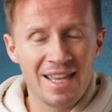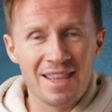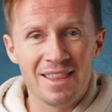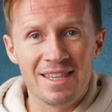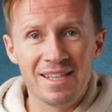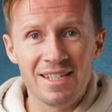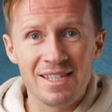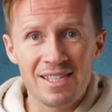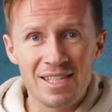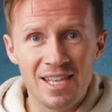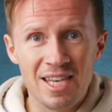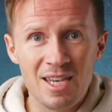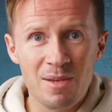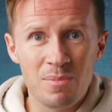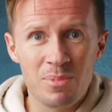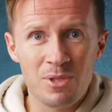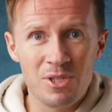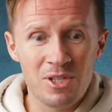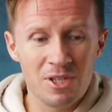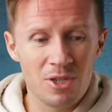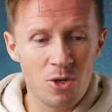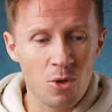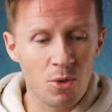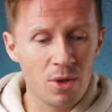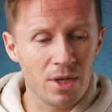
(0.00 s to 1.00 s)
This keeps
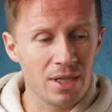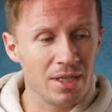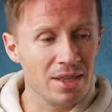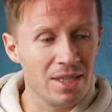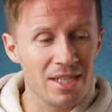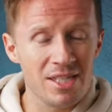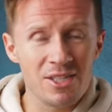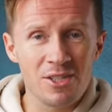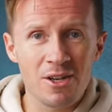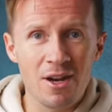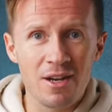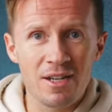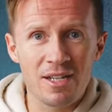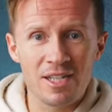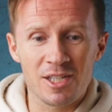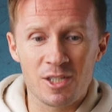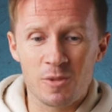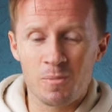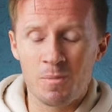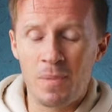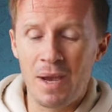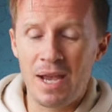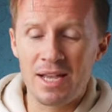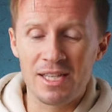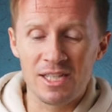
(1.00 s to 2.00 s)
you going. These aren't
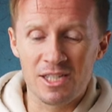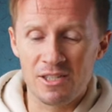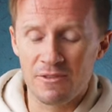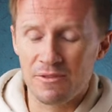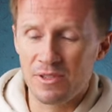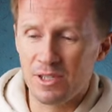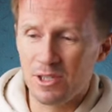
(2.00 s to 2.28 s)
expensive.